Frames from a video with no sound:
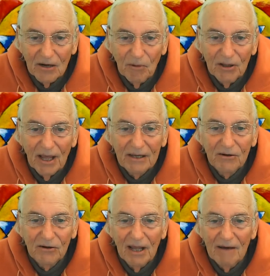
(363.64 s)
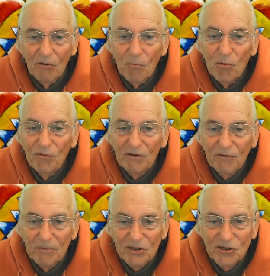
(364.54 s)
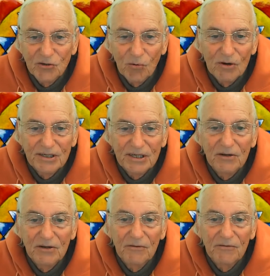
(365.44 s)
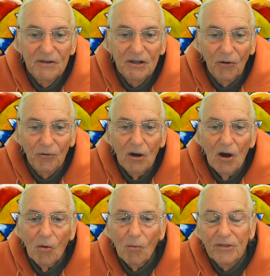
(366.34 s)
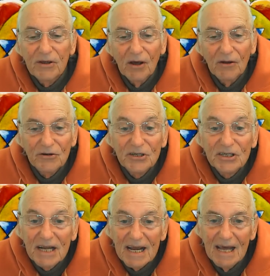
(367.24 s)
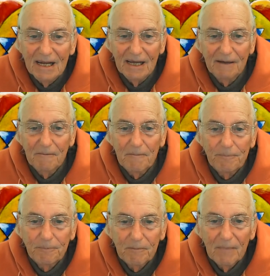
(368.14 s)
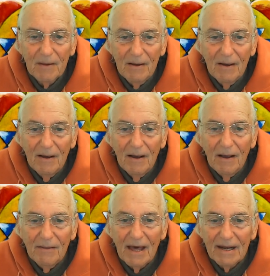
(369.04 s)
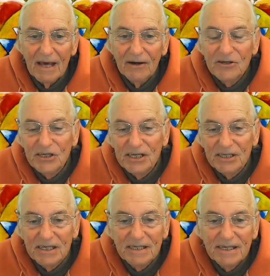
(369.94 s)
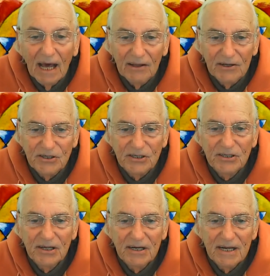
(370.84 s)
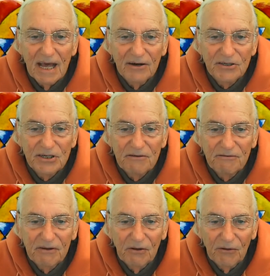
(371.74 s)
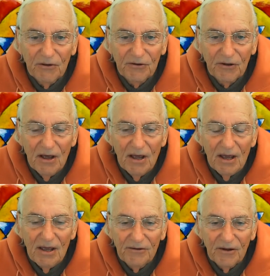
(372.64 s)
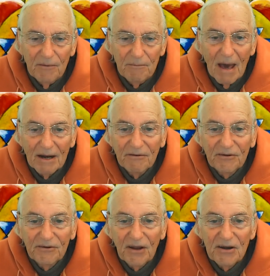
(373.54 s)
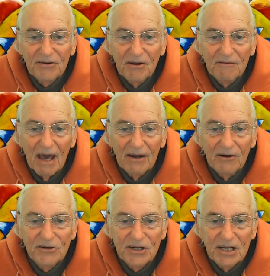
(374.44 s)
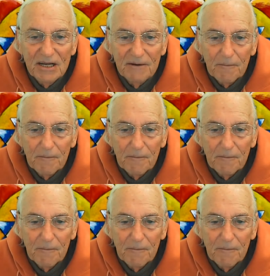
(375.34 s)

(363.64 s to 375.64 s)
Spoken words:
a molecular level moving from the source into the field, with the understanding that energy is intelligence, that an energy field is a manifestation of energy,